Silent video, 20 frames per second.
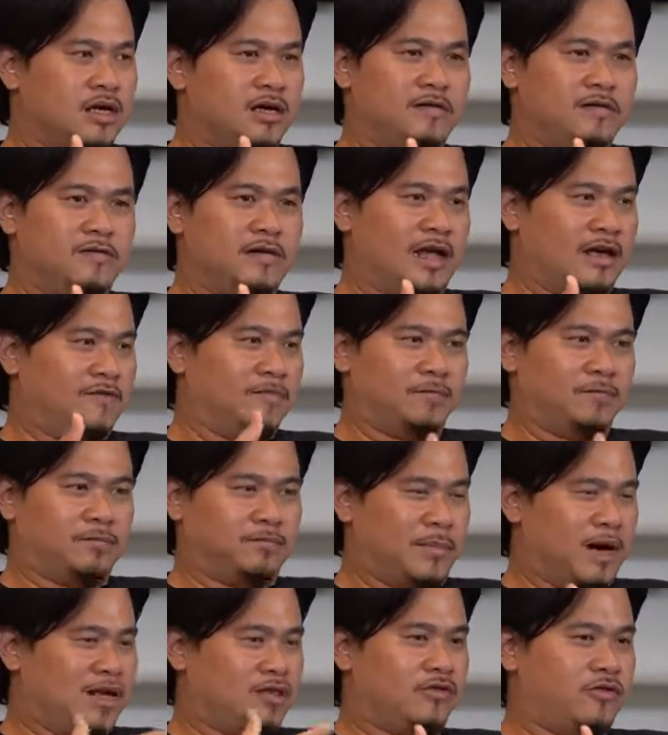like
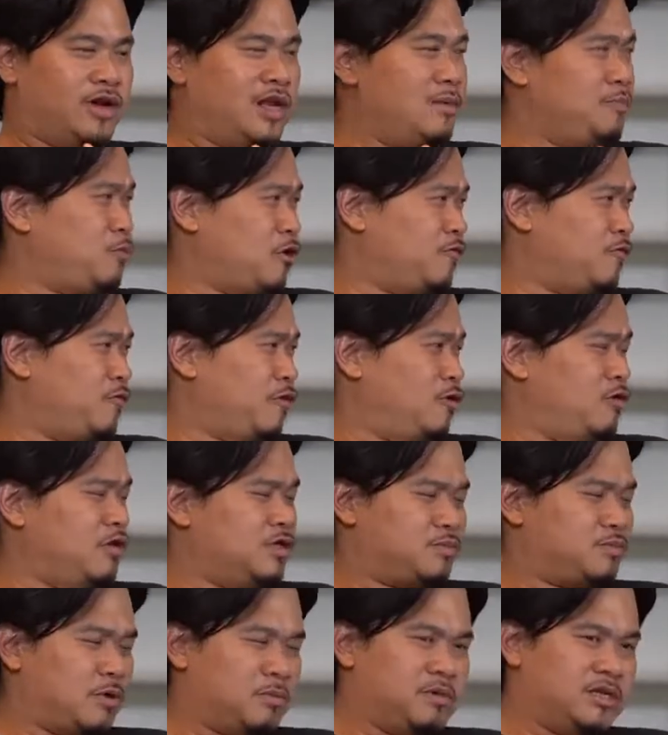my trading portfolio
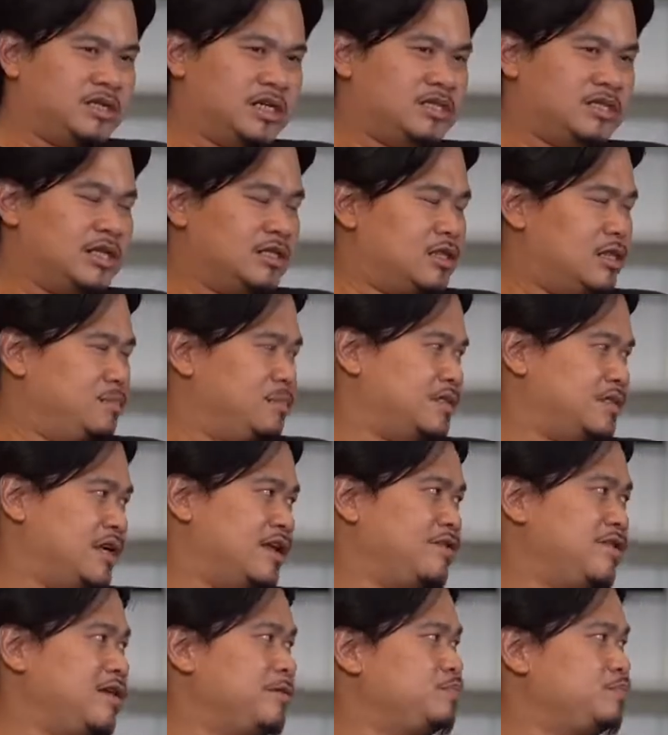is probably just
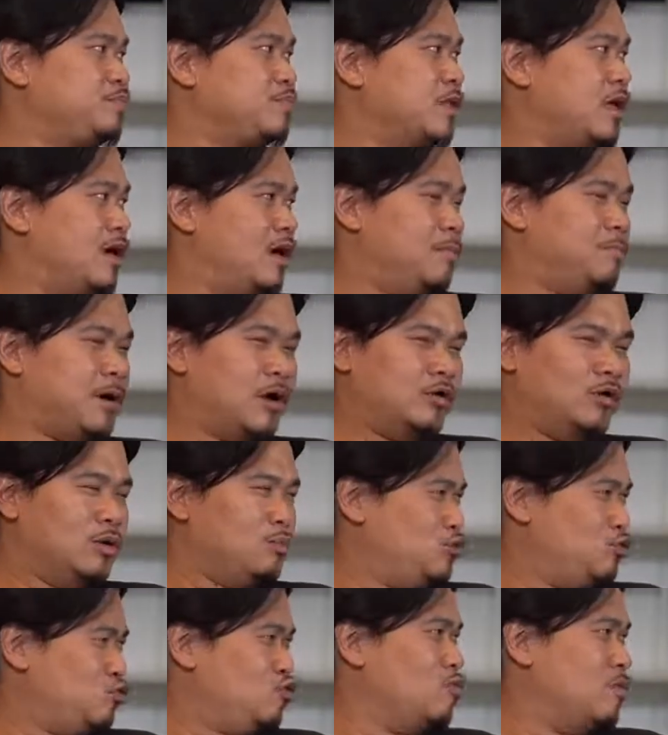30%, right? I don't
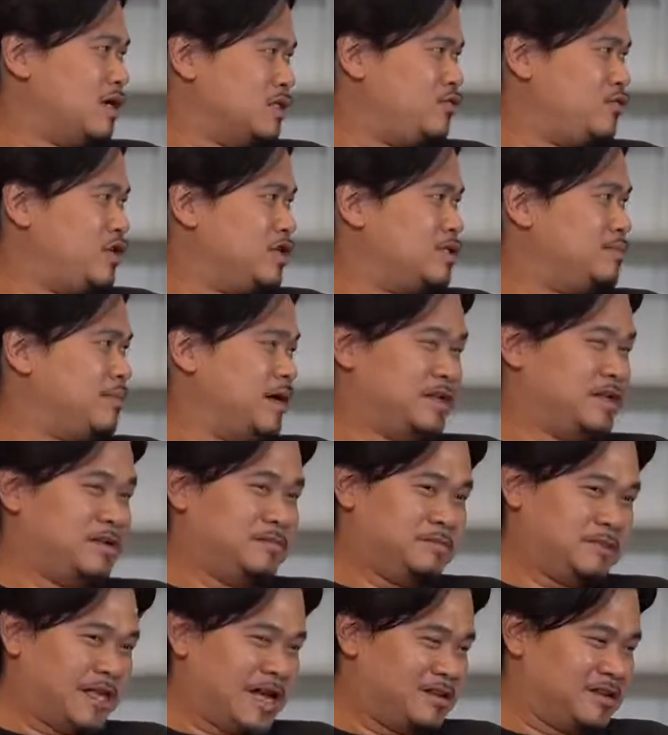want to put too much risk, but
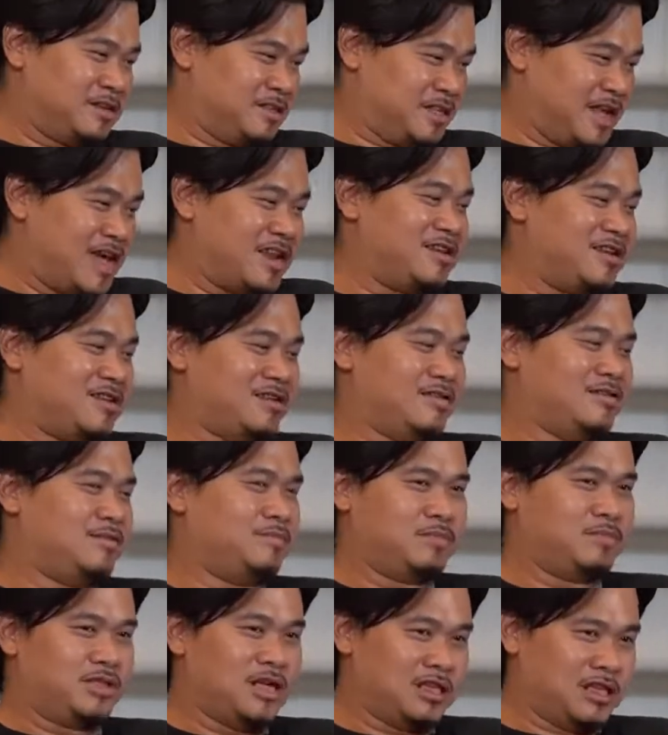that
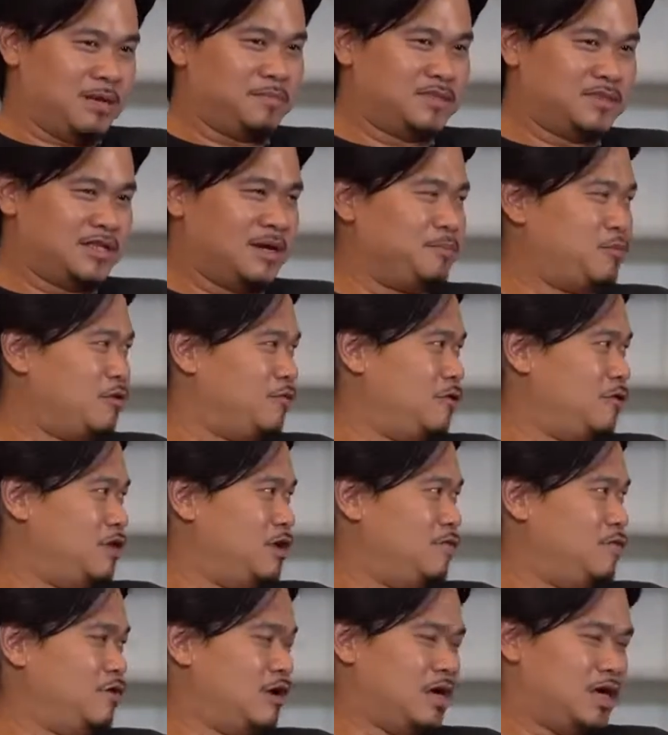30% portfolio,
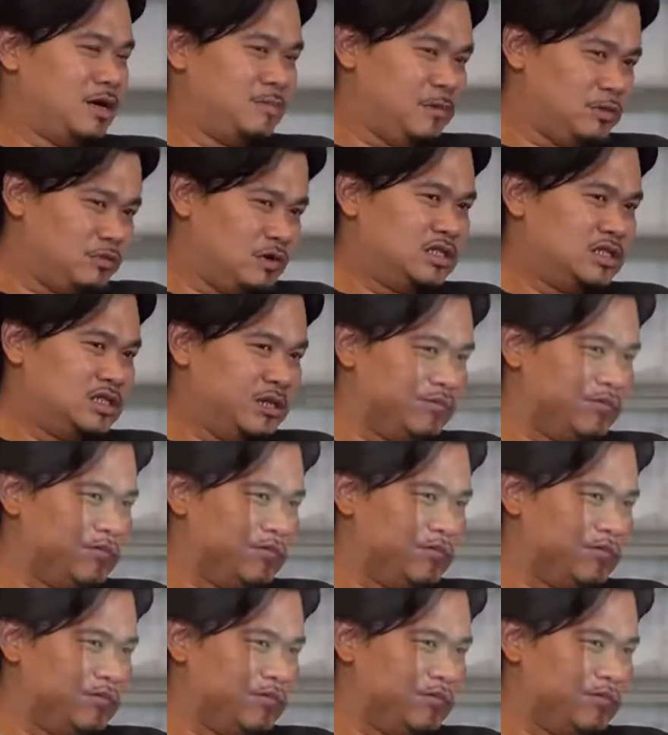if you are able to achieve the